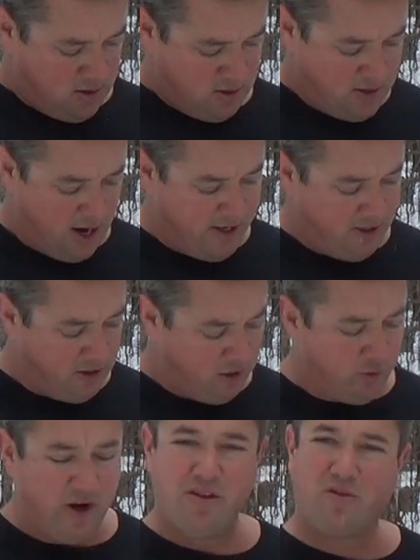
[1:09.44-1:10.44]

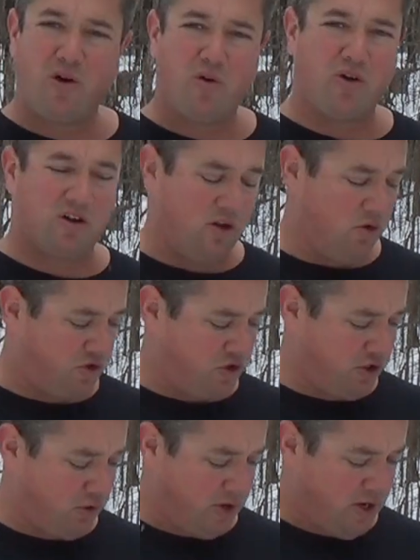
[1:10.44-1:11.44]
90-degree throw or close
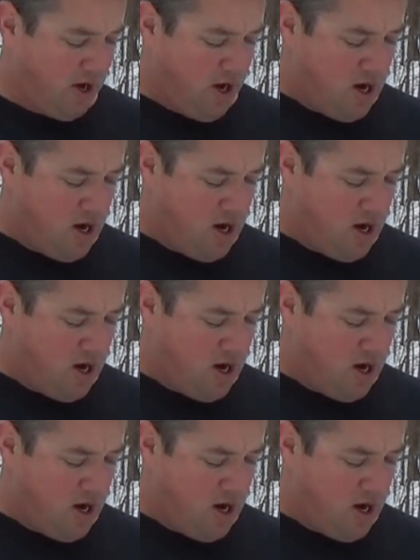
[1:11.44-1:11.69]
to it.